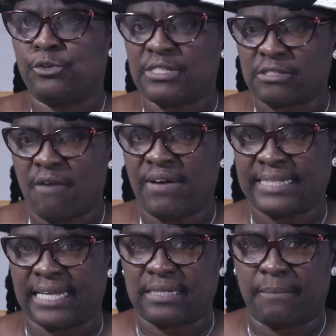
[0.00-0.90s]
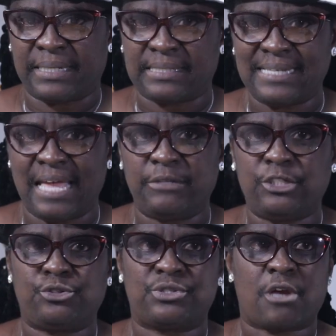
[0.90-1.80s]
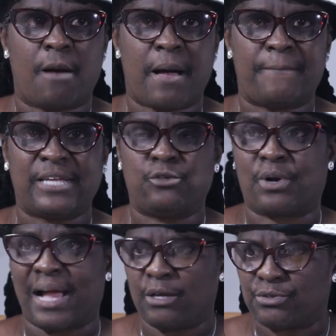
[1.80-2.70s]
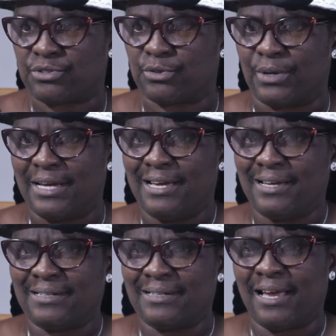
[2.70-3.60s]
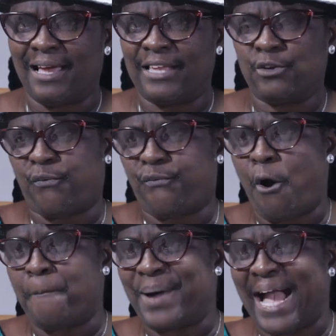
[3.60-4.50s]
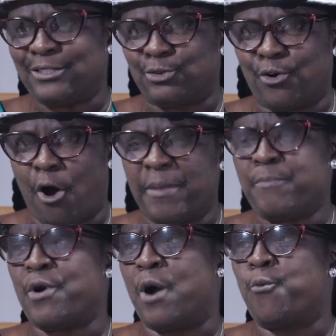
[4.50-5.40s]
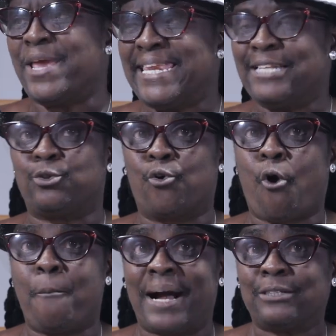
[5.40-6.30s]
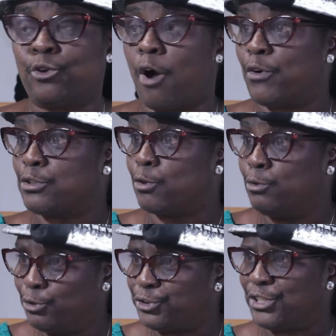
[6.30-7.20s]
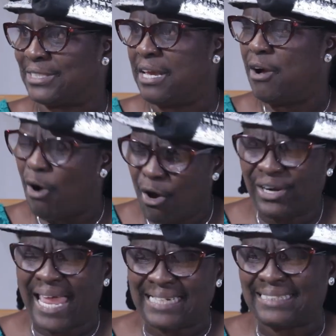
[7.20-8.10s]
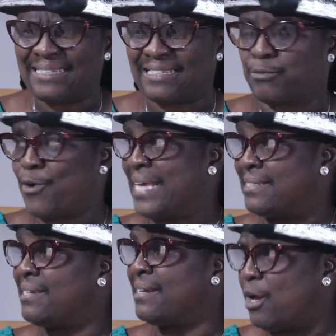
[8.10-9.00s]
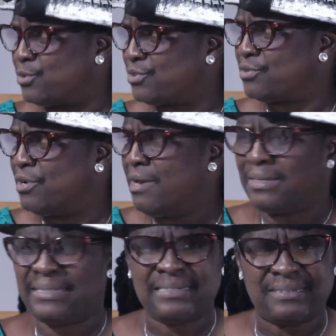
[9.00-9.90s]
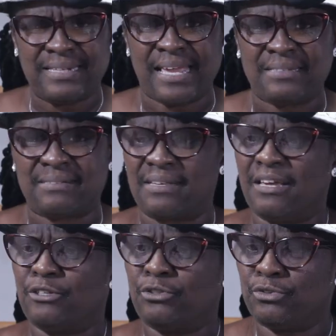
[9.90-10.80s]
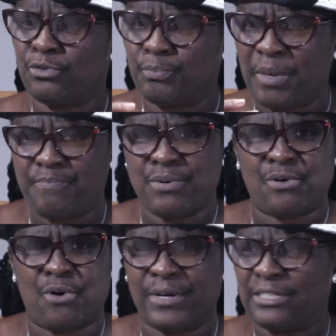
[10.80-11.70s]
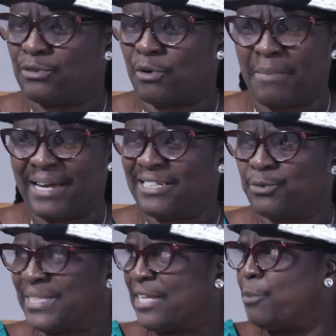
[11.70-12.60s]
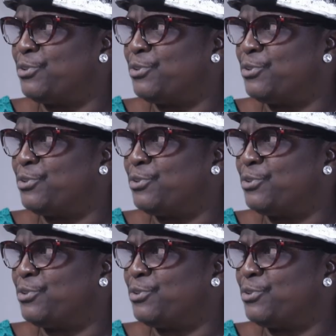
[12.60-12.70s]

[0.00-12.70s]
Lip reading: you discover that by the time issues come up and you counsel and you fall back to God, people were willing to go back to God for solution. Unlike these days, because I still counsel. These days, you people go into marriage with an